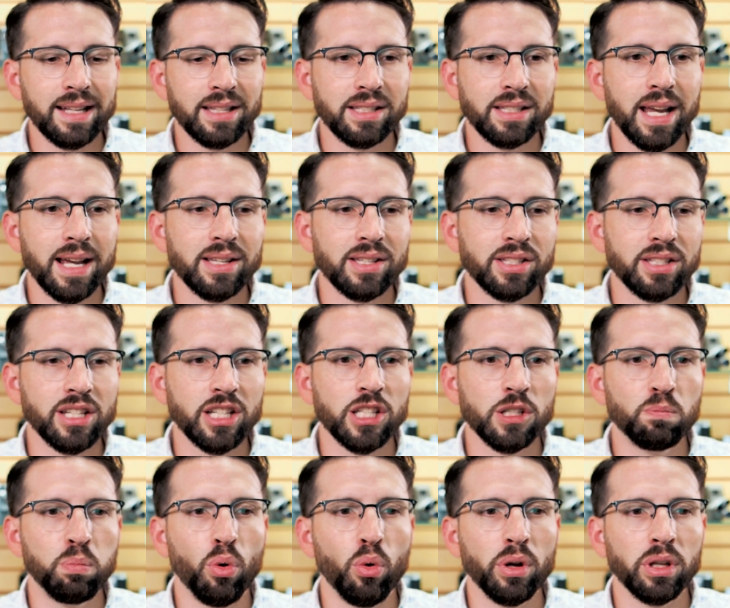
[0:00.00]
It's at
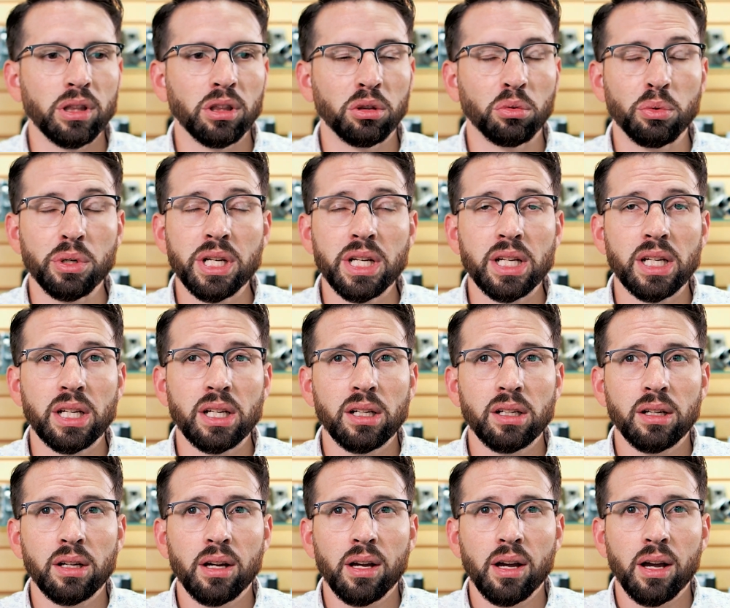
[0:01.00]

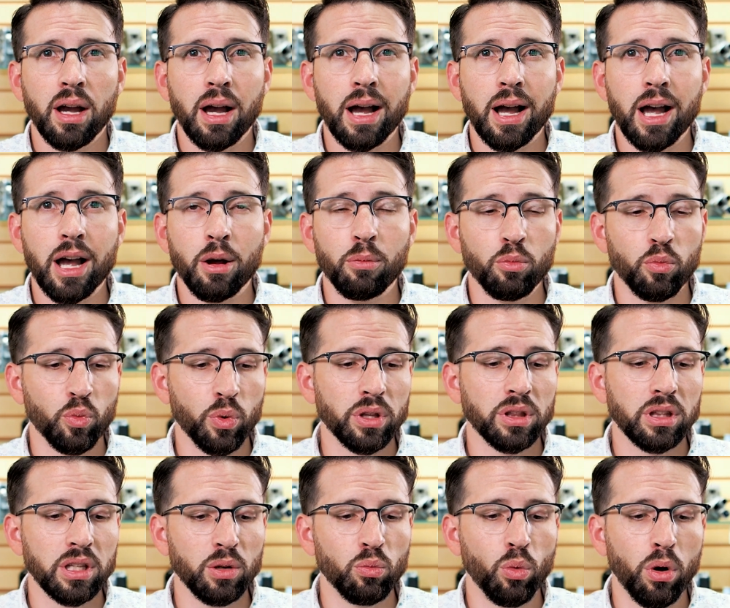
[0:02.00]
6.3
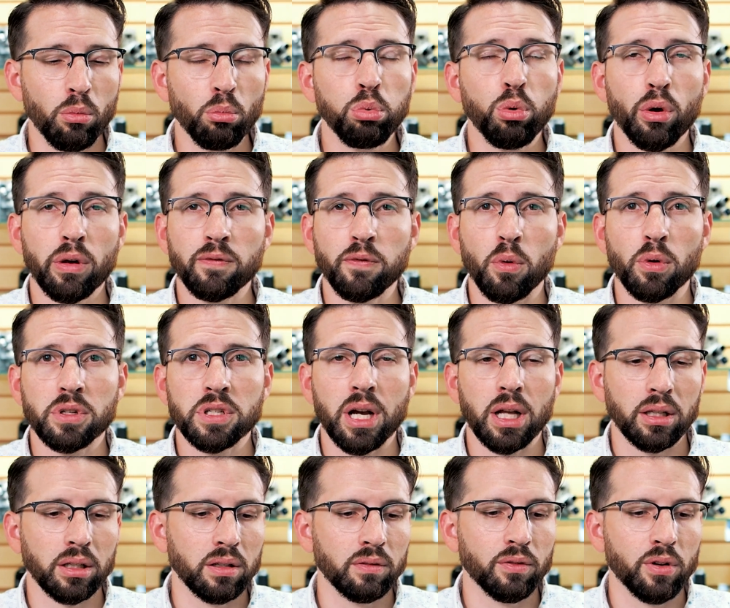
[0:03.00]
with the 1.4
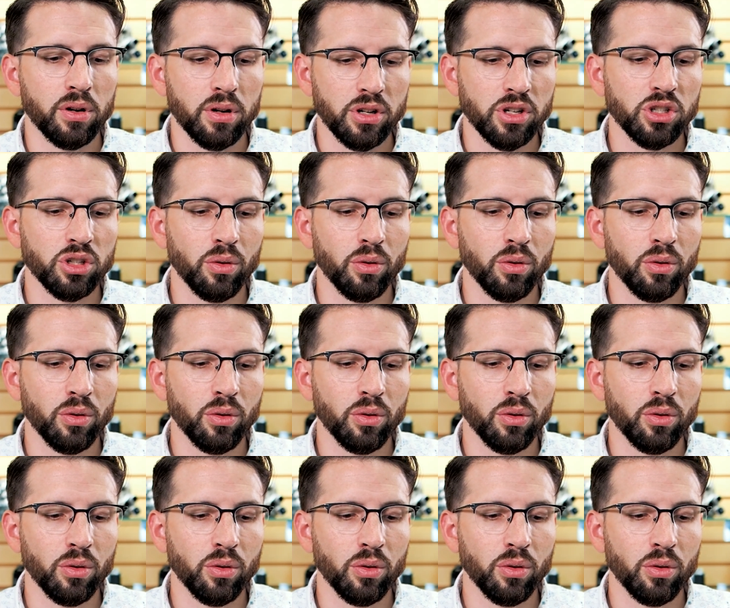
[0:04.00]
teleconverter,